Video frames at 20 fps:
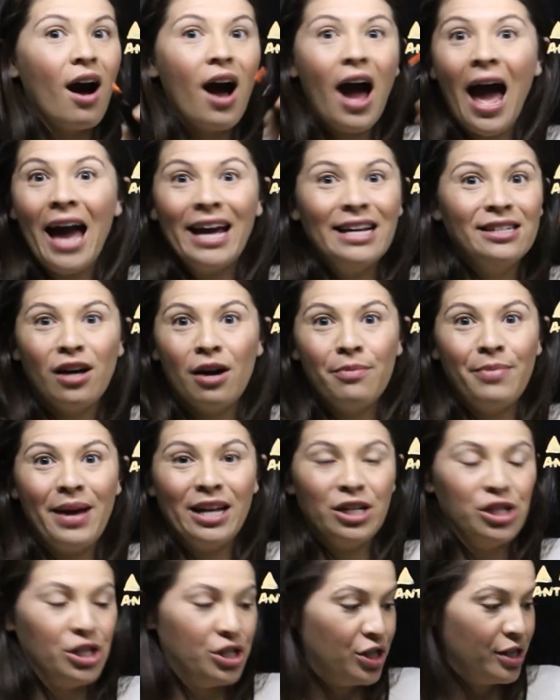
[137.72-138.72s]
A type
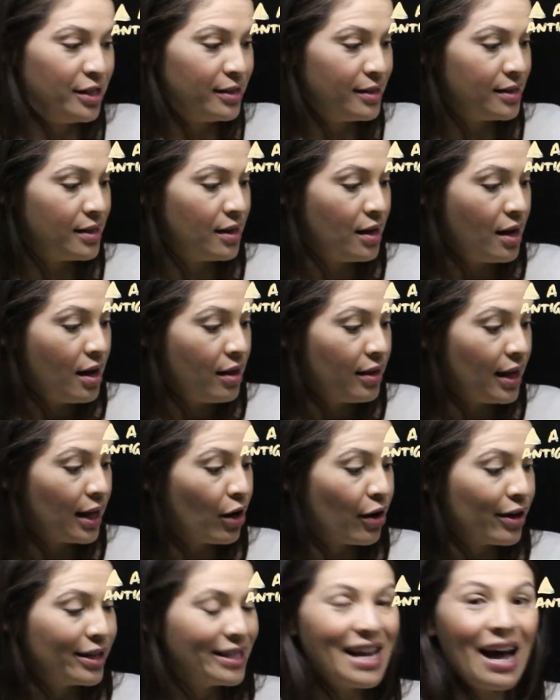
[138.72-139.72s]
antigens. They're
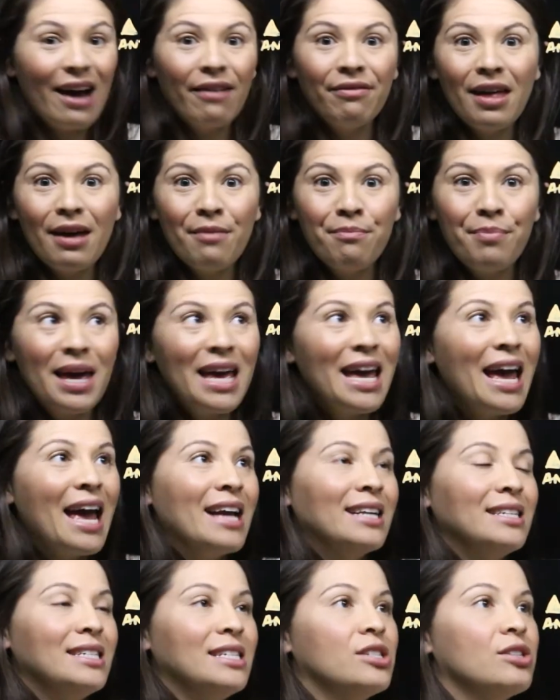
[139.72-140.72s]
going to have their B
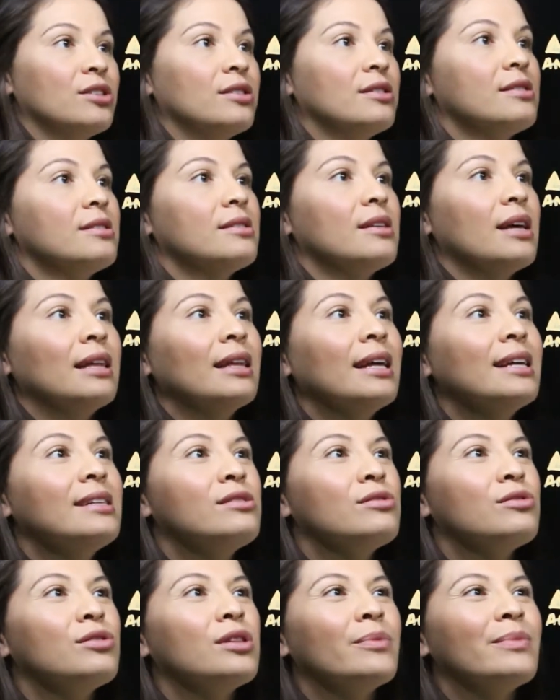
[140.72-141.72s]
antigens. And let's
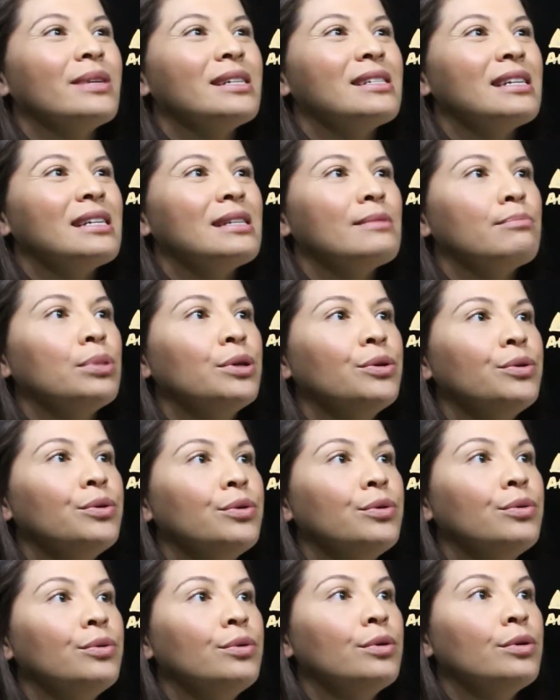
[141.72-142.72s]
do them as these
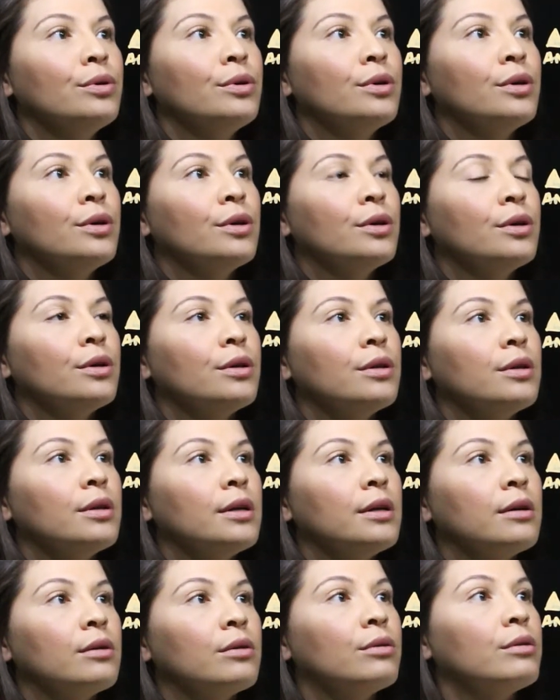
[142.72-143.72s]
blue
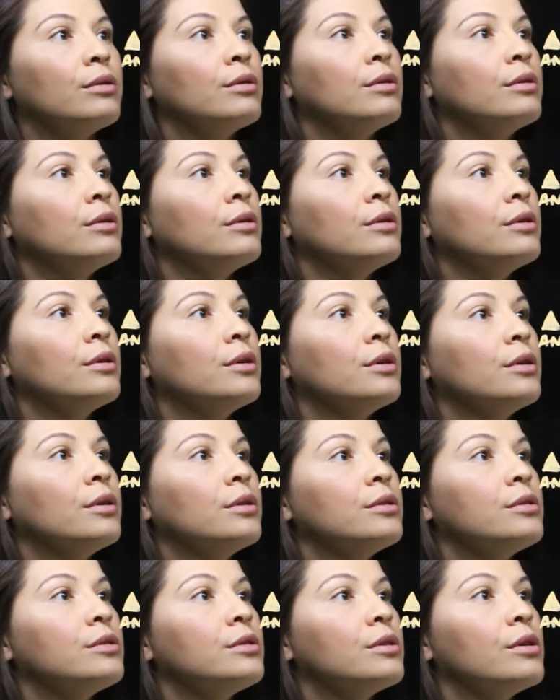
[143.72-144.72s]
little
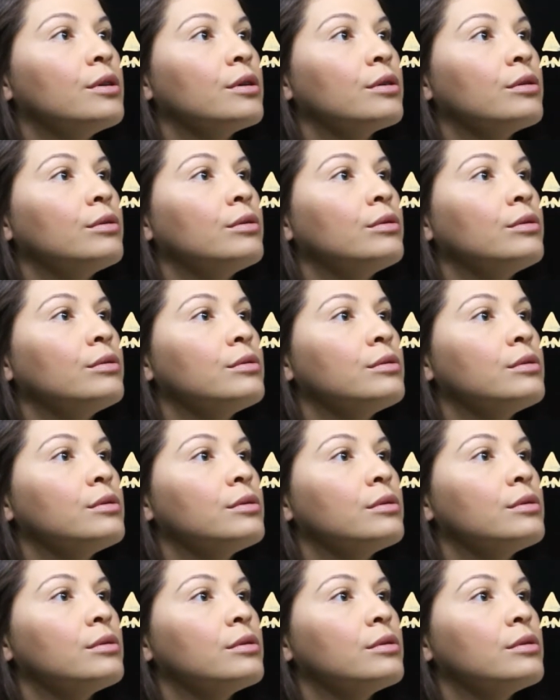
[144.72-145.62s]
circles.